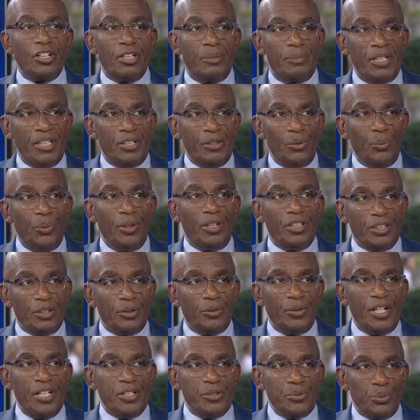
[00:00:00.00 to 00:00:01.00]
going to be in the Will and
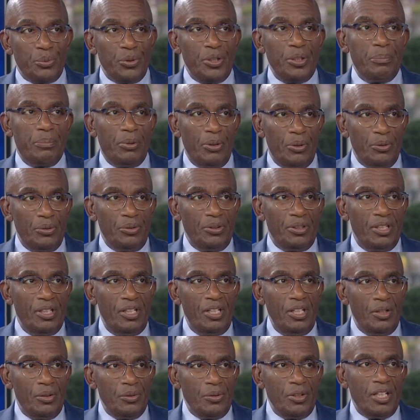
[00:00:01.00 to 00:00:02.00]
Grace reboot. Yes.
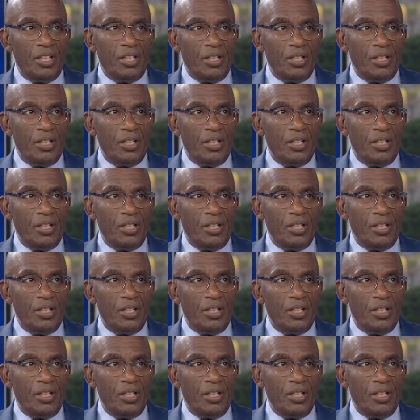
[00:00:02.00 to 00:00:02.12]
Love